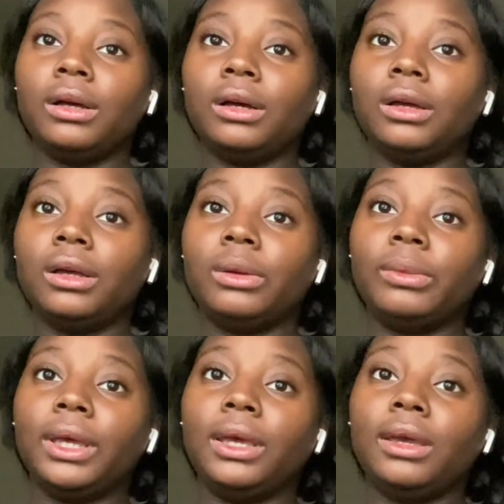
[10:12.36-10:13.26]

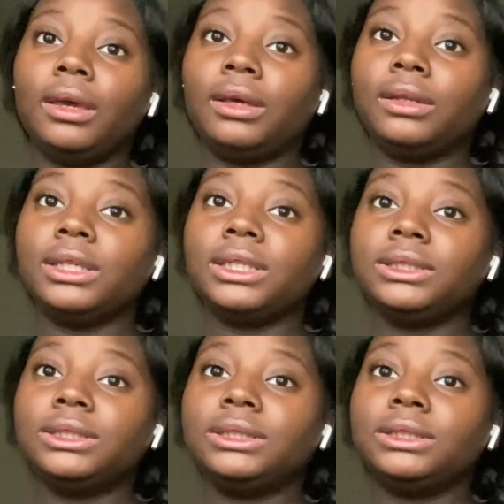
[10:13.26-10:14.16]
And this
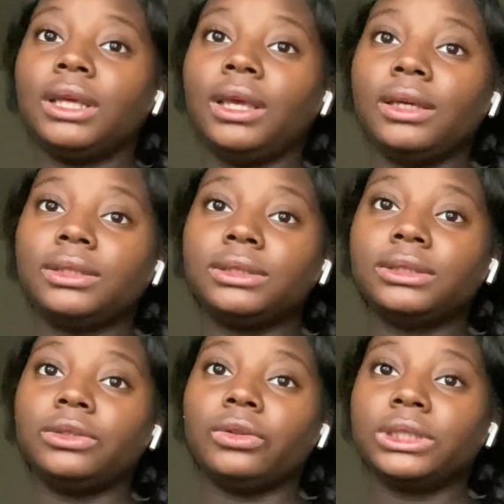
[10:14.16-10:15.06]
is
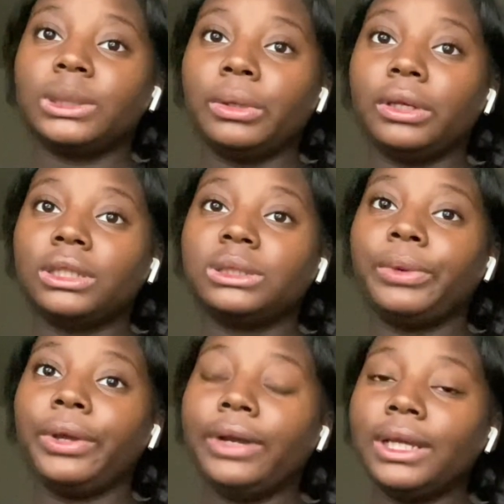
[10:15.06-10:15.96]
going to be an
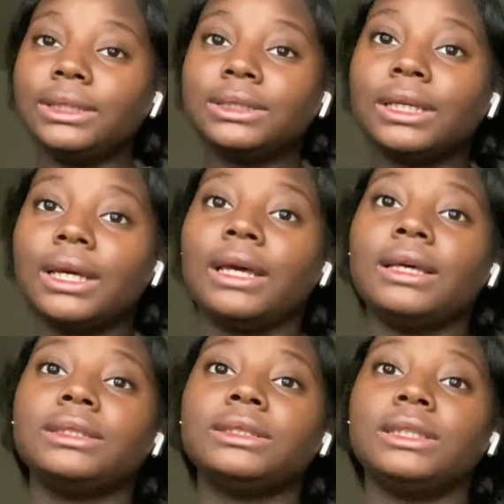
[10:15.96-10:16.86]
experience
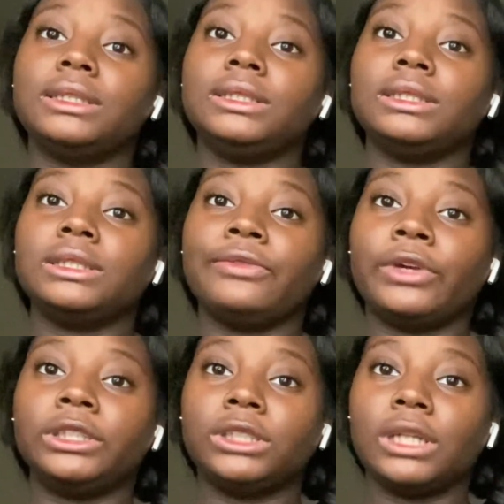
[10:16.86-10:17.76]
because this is the
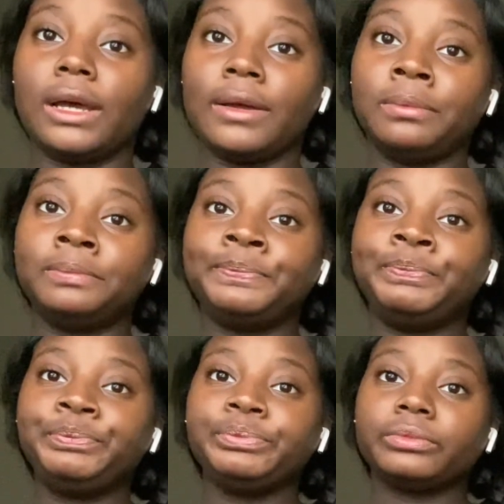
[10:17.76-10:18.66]
first job
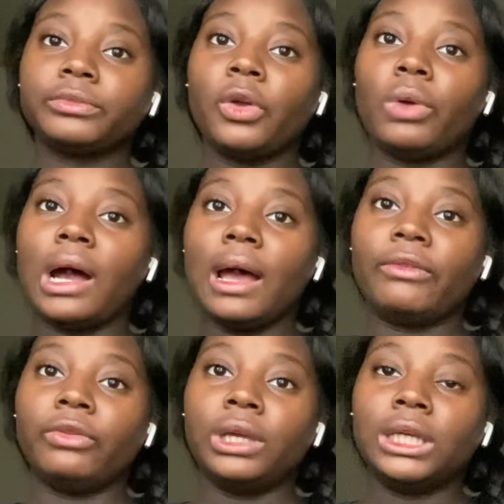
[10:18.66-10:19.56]
where I
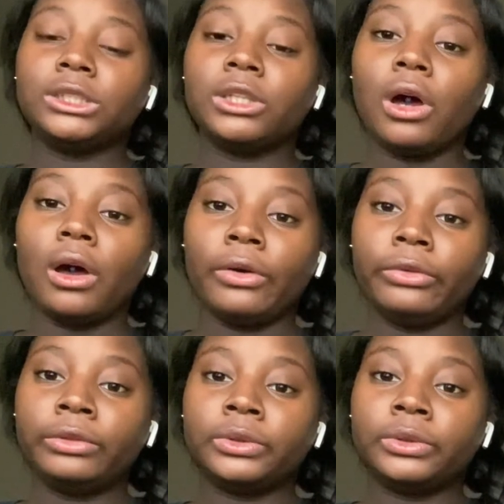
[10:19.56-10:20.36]
have weekends off.